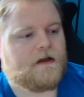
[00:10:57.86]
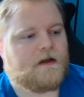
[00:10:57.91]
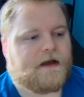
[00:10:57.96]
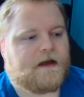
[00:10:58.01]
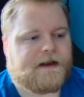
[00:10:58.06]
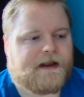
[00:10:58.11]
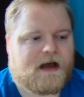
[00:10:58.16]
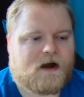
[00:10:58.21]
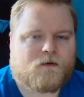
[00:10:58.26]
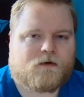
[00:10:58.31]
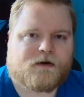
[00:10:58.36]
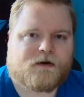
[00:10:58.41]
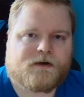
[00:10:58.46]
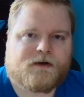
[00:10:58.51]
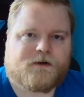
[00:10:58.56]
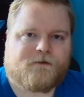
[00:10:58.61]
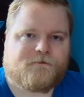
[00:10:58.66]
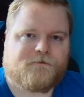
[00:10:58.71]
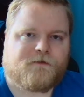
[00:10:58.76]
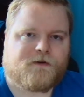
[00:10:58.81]
And now we're a
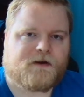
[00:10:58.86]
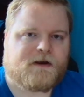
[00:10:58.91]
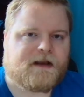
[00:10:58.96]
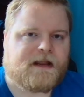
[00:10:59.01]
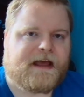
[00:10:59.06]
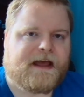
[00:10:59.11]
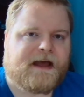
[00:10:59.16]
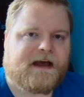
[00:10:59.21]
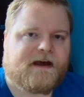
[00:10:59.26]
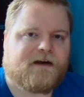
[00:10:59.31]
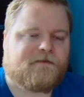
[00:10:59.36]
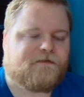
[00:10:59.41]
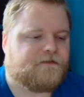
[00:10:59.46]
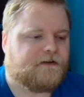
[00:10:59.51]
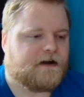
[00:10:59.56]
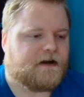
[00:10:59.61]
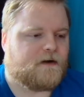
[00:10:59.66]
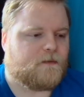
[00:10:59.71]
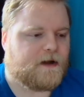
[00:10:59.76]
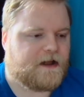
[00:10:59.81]
good 1.5 feet
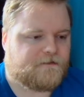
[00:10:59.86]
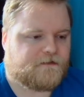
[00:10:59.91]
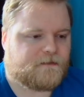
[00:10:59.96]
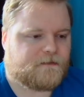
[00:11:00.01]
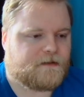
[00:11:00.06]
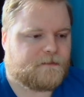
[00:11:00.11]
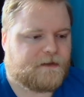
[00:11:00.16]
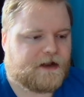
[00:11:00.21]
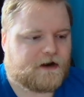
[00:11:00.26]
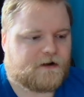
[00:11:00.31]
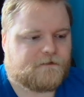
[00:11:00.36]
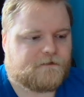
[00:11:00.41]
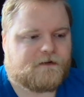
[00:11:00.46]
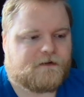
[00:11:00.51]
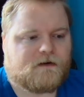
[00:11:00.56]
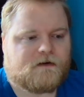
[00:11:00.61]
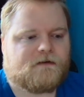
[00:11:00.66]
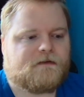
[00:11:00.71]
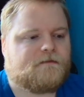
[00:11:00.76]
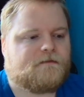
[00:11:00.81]
away from the
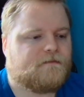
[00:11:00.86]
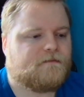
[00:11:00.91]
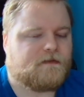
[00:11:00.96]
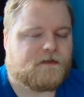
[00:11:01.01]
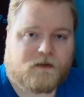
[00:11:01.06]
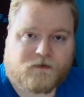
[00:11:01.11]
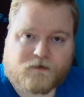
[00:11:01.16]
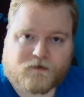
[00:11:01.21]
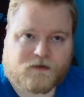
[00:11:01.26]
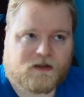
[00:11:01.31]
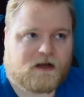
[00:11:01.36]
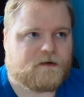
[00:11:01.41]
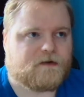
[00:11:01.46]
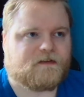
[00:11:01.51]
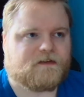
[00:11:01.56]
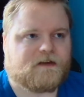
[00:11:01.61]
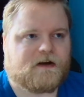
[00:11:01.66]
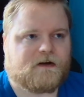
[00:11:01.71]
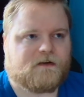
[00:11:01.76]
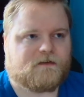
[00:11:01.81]
microphone. This is how it
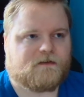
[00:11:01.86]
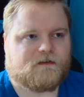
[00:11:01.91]
sounds